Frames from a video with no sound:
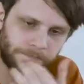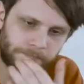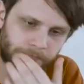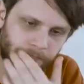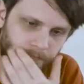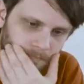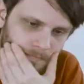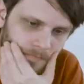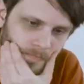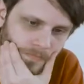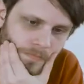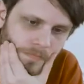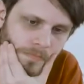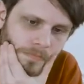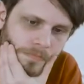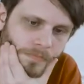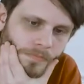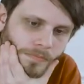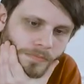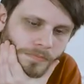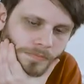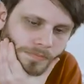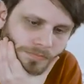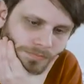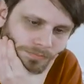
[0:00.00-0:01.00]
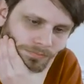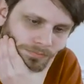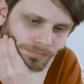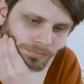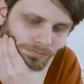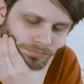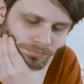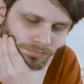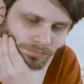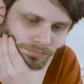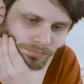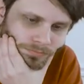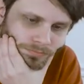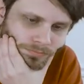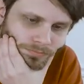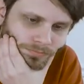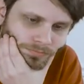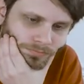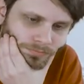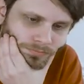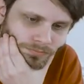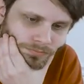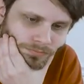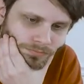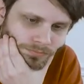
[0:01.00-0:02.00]

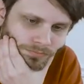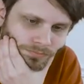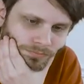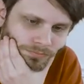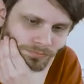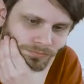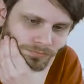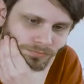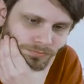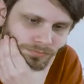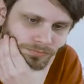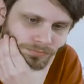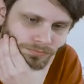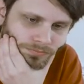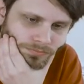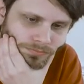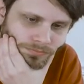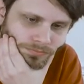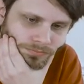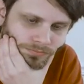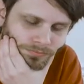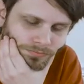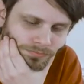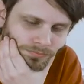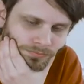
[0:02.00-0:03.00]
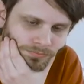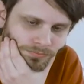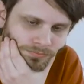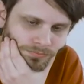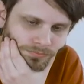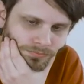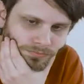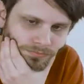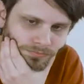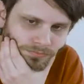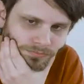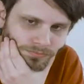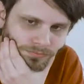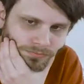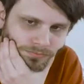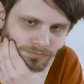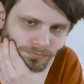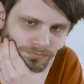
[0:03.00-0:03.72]
(silent)